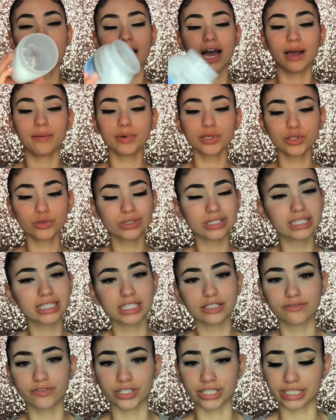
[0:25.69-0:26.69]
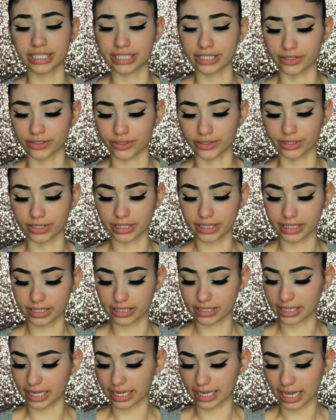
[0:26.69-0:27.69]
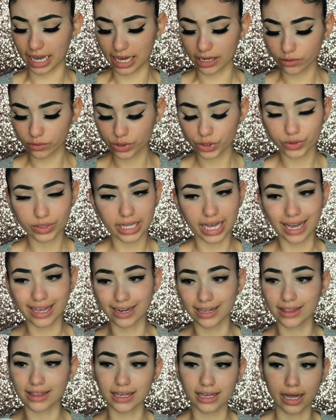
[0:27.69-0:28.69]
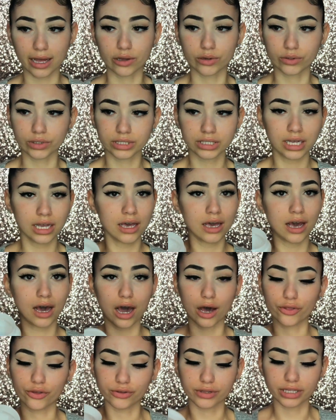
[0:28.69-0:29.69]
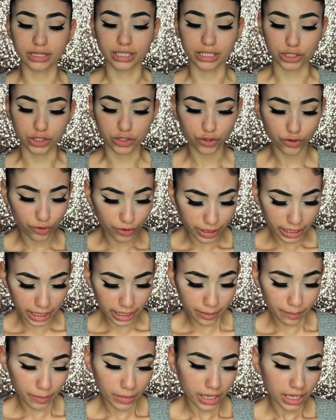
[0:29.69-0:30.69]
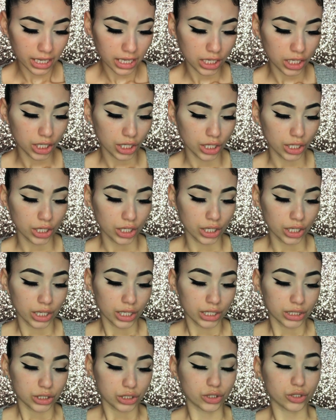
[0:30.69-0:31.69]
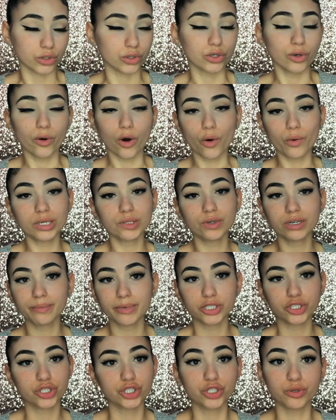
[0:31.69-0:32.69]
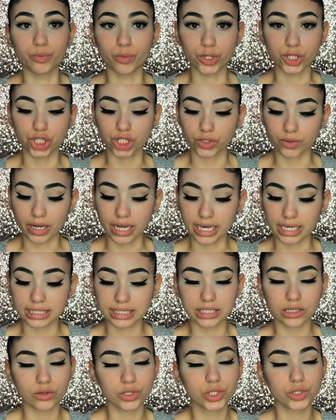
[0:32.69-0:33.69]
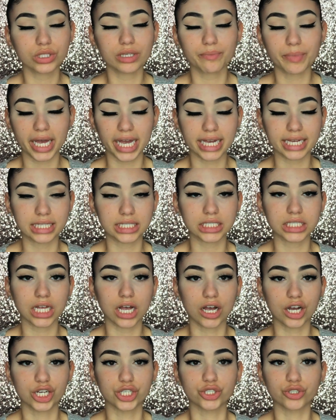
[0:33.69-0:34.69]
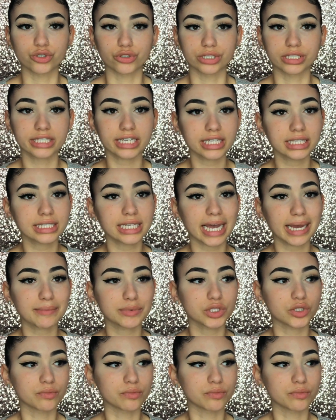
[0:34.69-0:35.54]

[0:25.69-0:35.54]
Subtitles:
I've been using this for years. Like, I don't use anything else other than this cream. So you always want to make sure you moisturize, and also depends on your skin type.